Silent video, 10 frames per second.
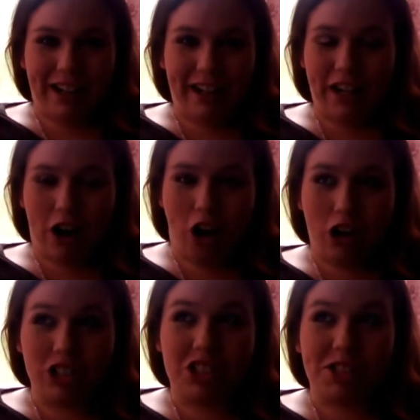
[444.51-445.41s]
It
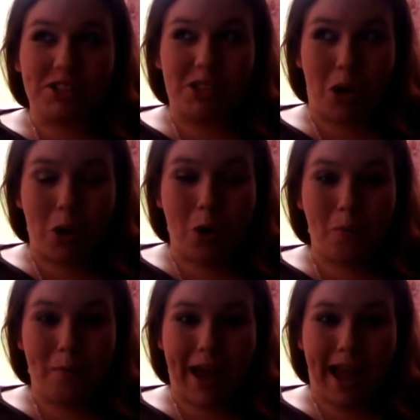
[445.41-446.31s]
hurt so
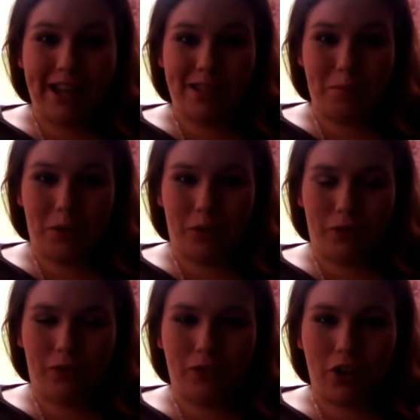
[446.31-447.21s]
bad to move.
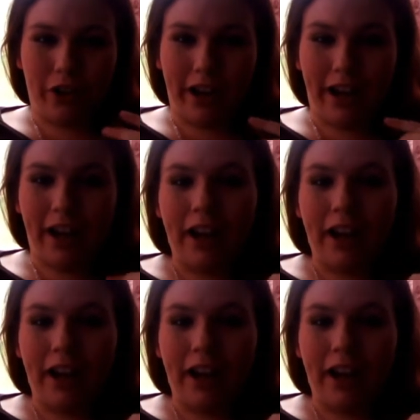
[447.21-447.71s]
Okay.